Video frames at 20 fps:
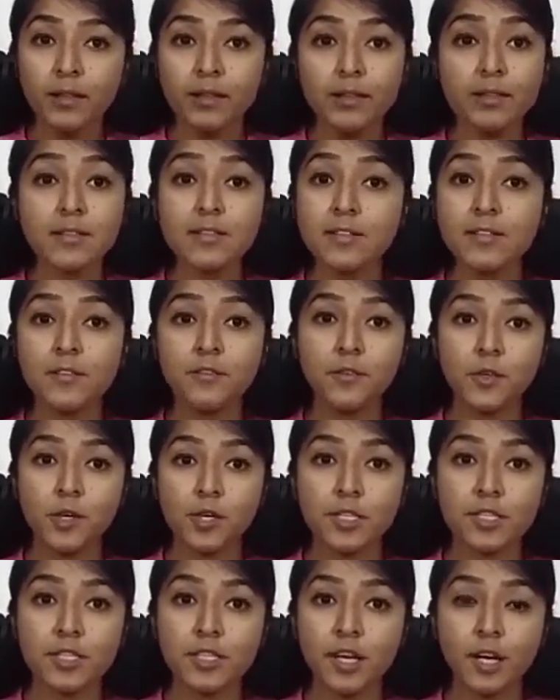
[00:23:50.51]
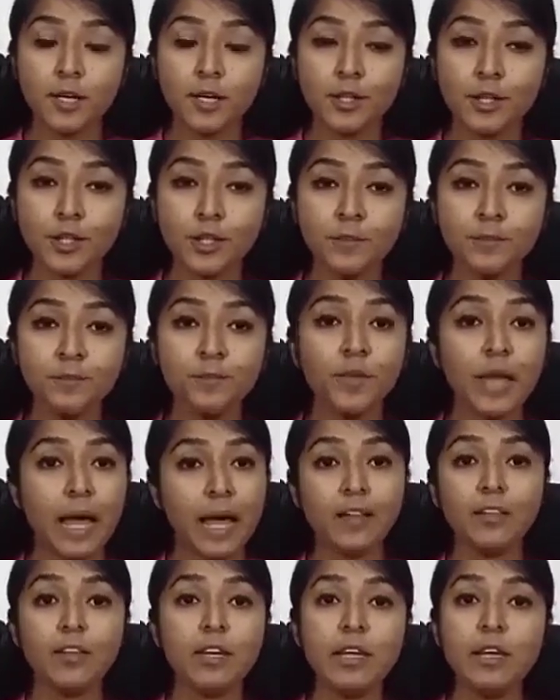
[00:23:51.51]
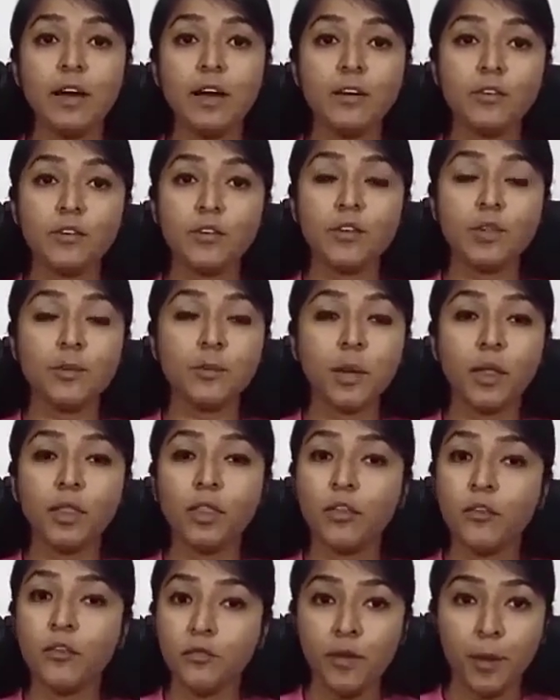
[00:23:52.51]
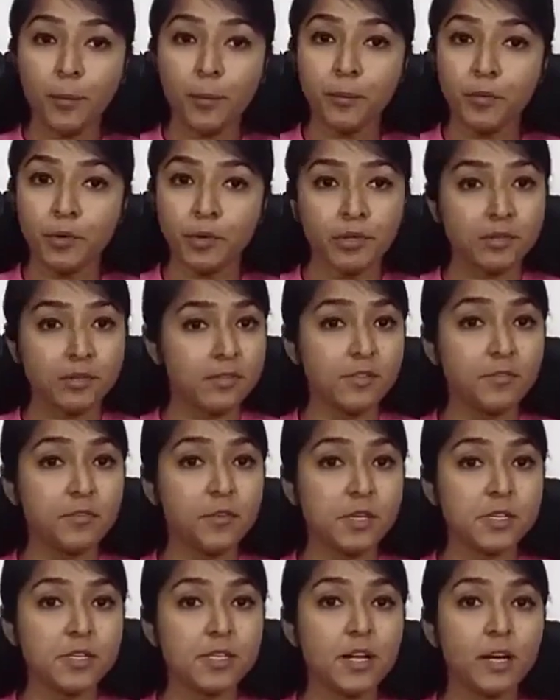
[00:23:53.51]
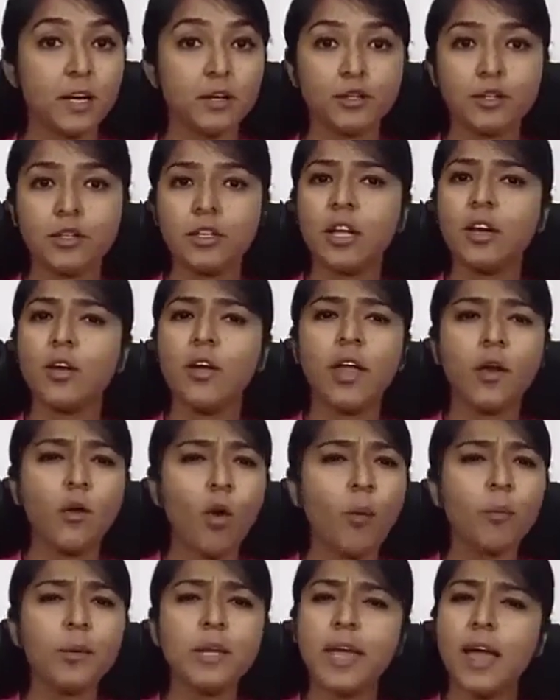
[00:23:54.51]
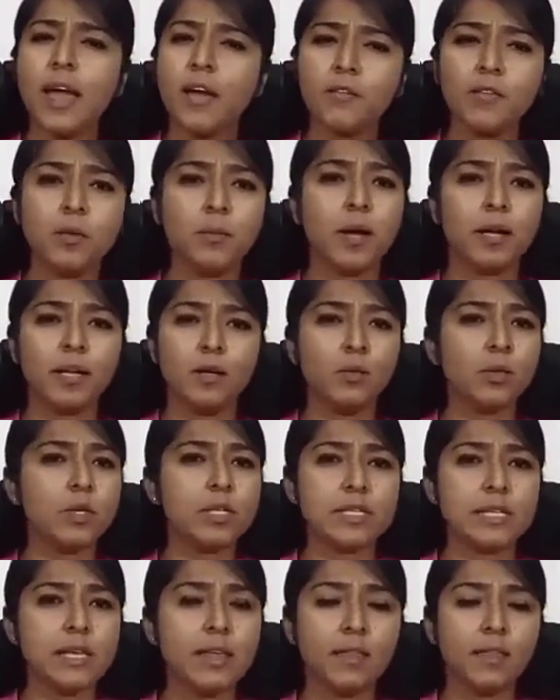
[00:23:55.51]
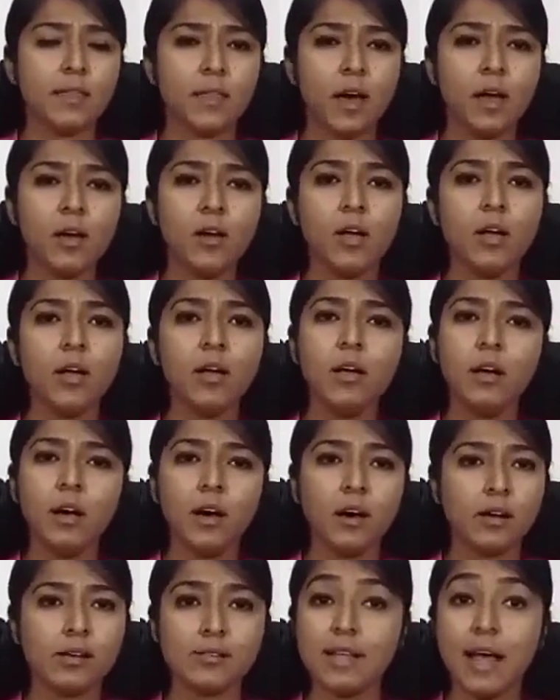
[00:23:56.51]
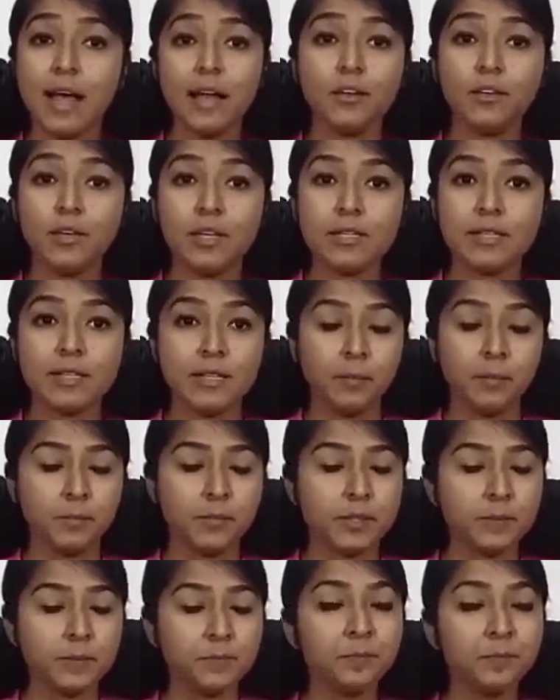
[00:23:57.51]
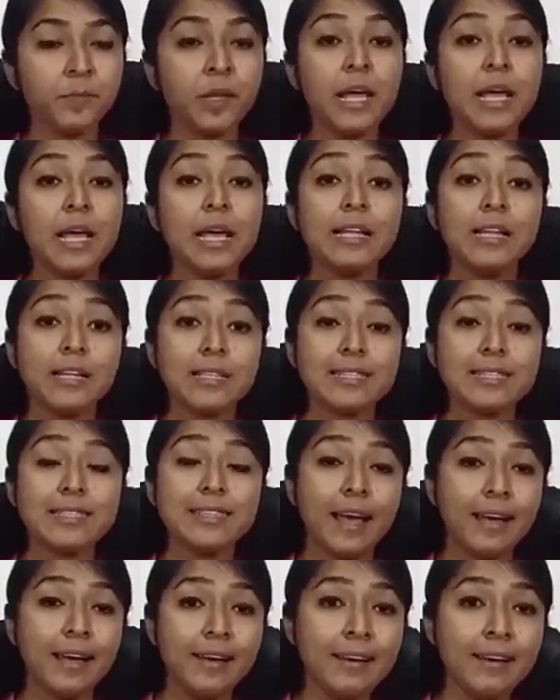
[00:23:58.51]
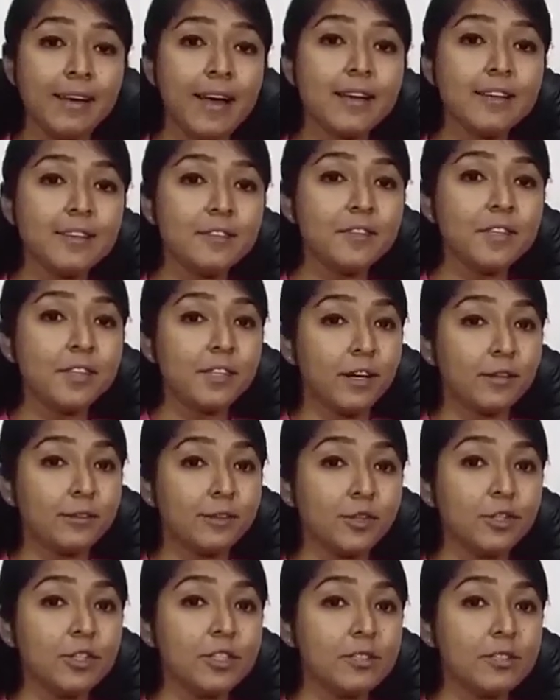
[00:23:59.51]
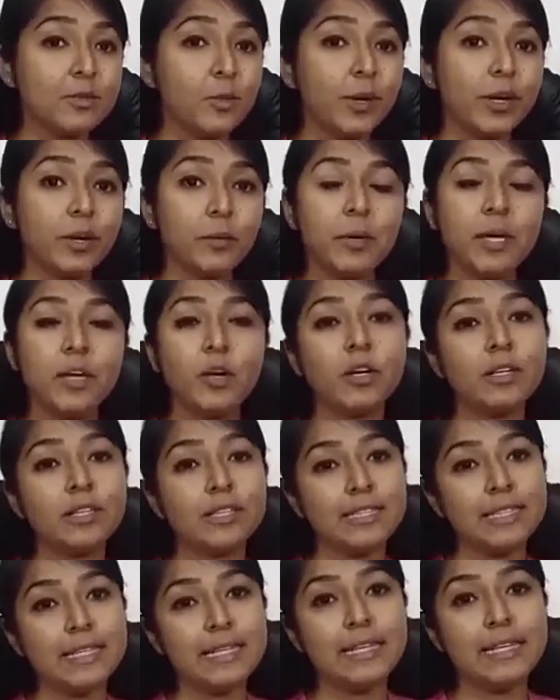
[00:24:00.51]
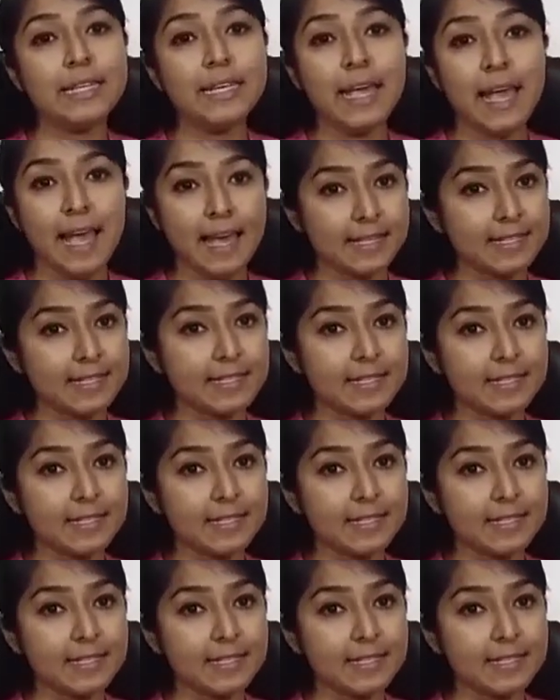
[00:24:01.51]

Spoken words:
This is the first deduction, and 300 in the month of February. This is the first deduction that normally everybody will see in their salary slips. The second kind of deduction is going to be your TDS.